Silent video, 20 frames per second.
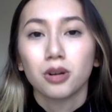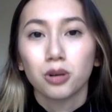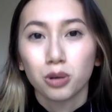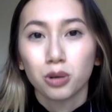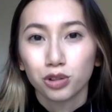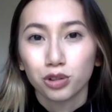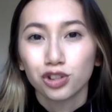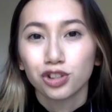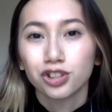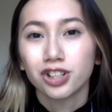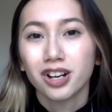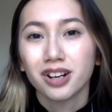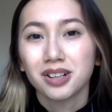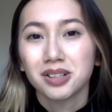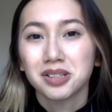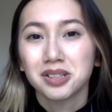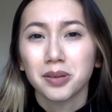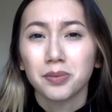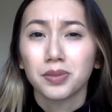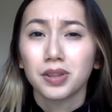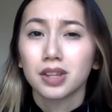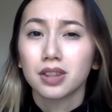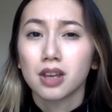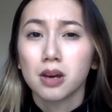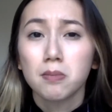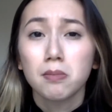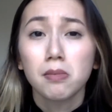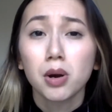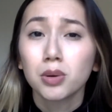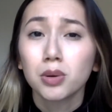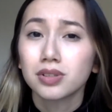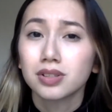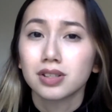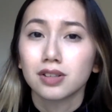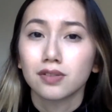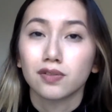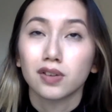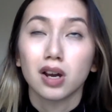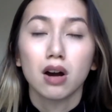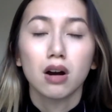Now, culture shock is something that most,
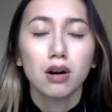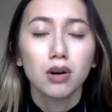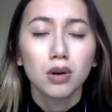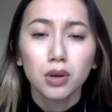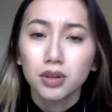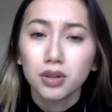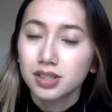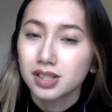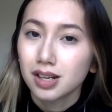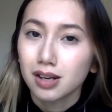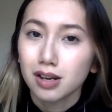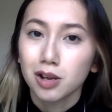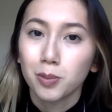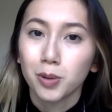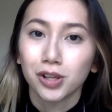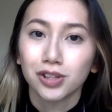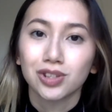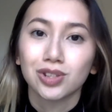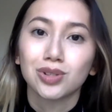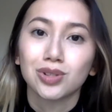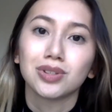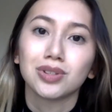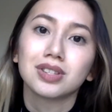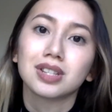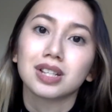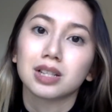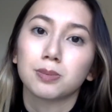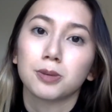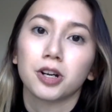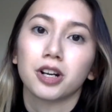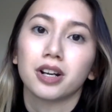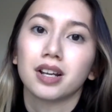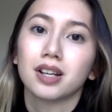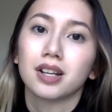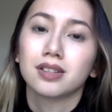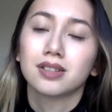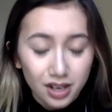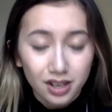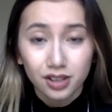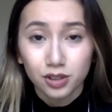if not all, study abroad students
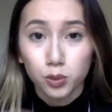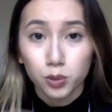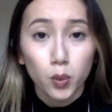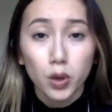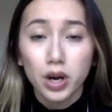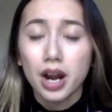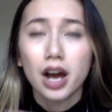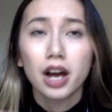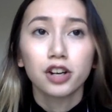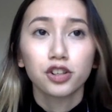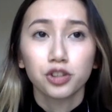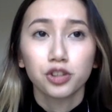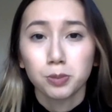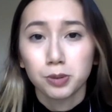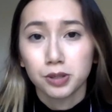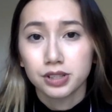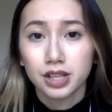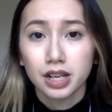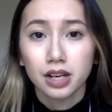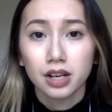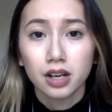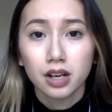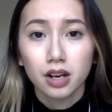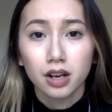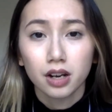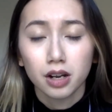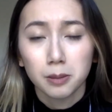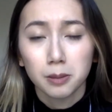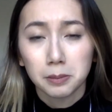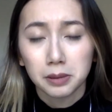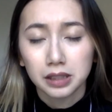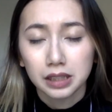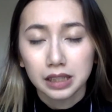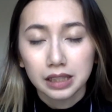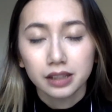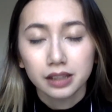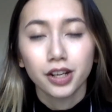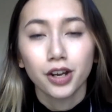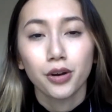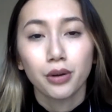experience. It is 100%
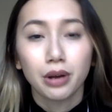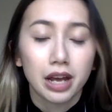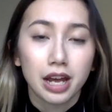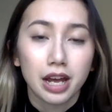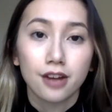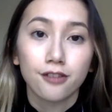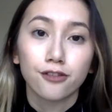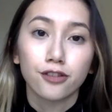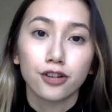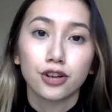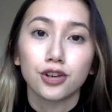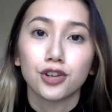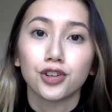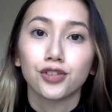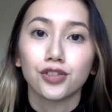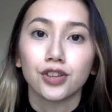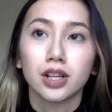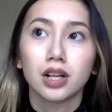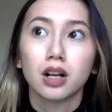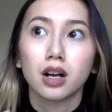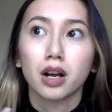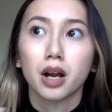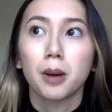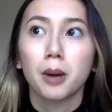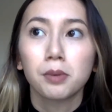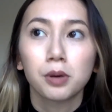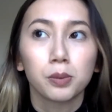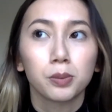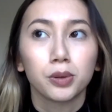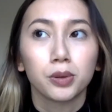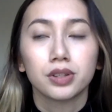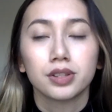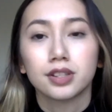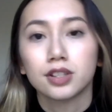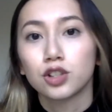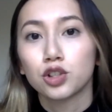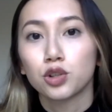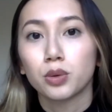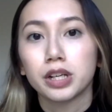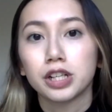completely okay for you to feel uncomfortable in
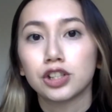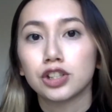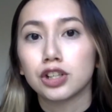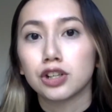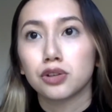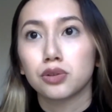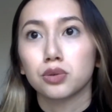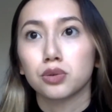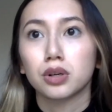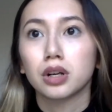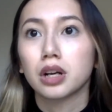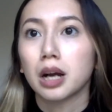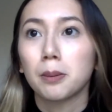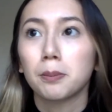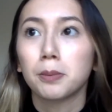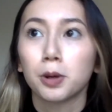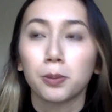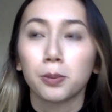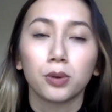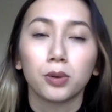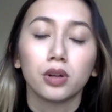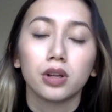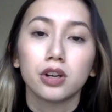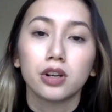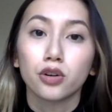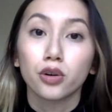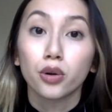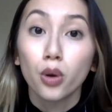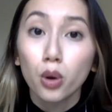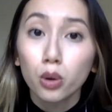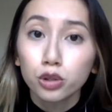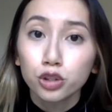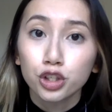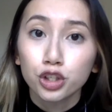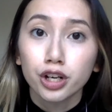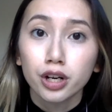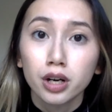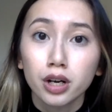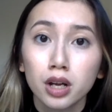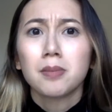situations or uncomfortable in your
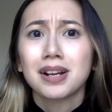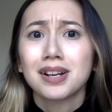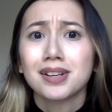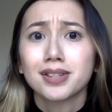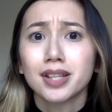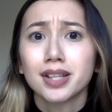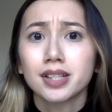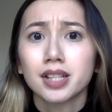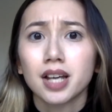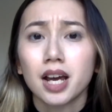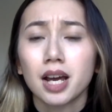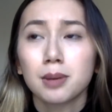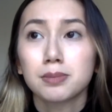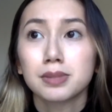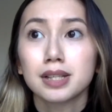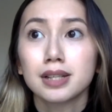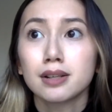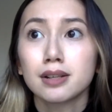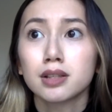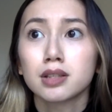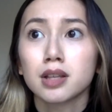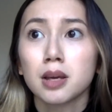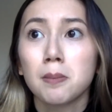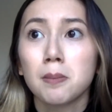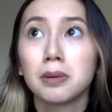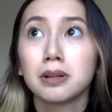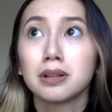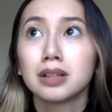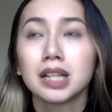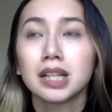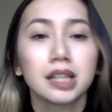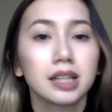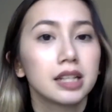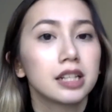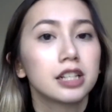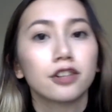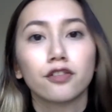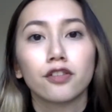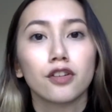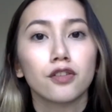culture, because at times it is completely
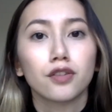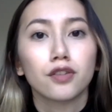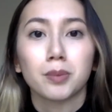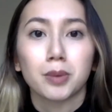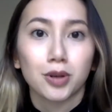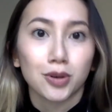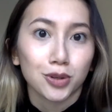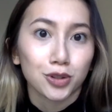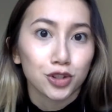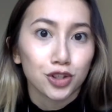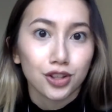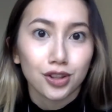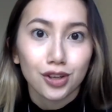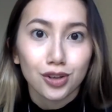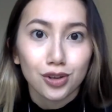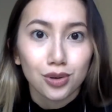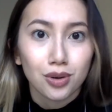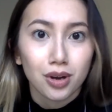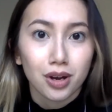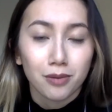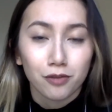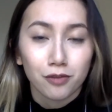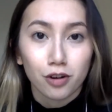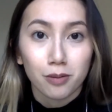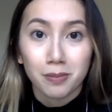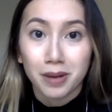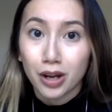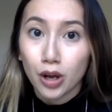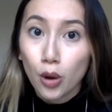different from the culture that you come from back